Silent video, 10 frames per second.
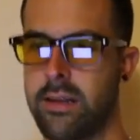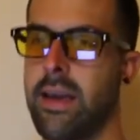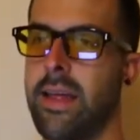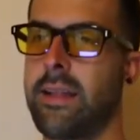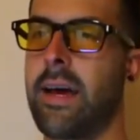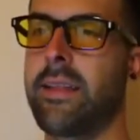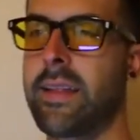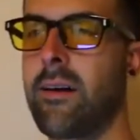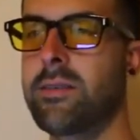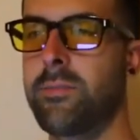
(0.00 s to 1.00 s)
Yeah, I
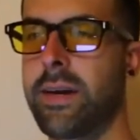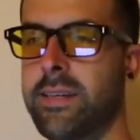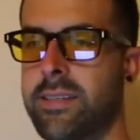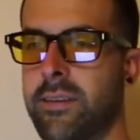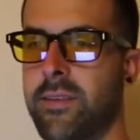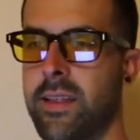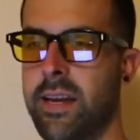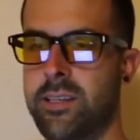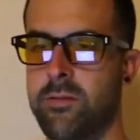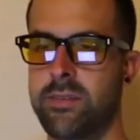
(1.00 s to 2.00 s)
think that was the biggest thing for the
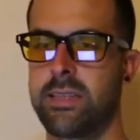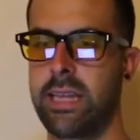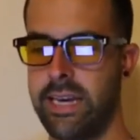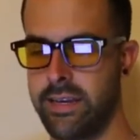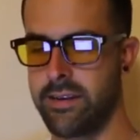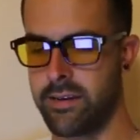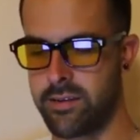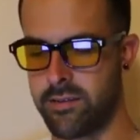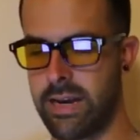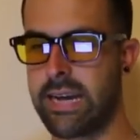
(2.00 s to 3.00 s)
lecture was lead,
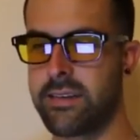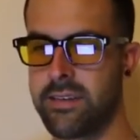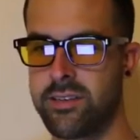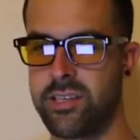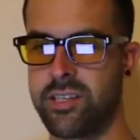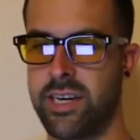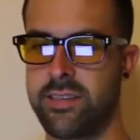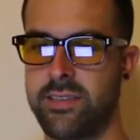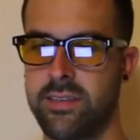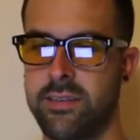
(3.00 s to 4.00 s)
direct,
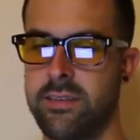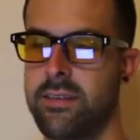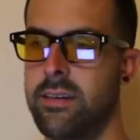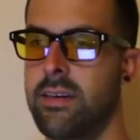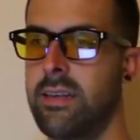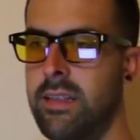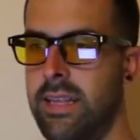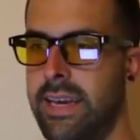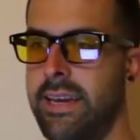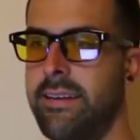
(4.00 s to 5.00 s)
suggest.
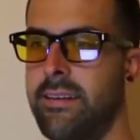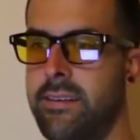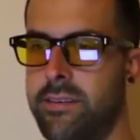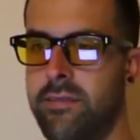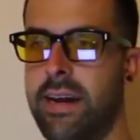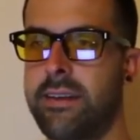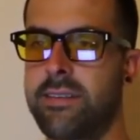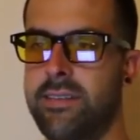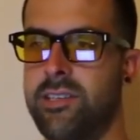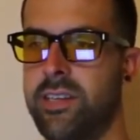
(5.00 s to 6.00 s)
Lead,
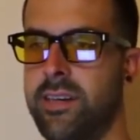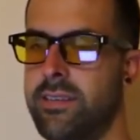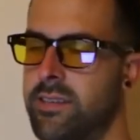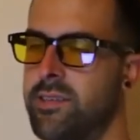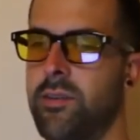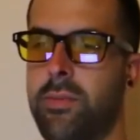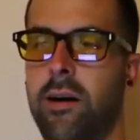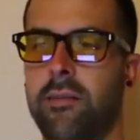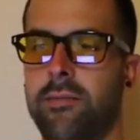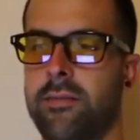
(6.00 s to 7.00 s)
direct, suggest. It's so
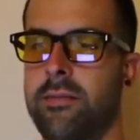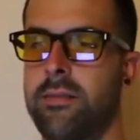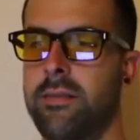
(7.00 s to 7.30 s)
powerful.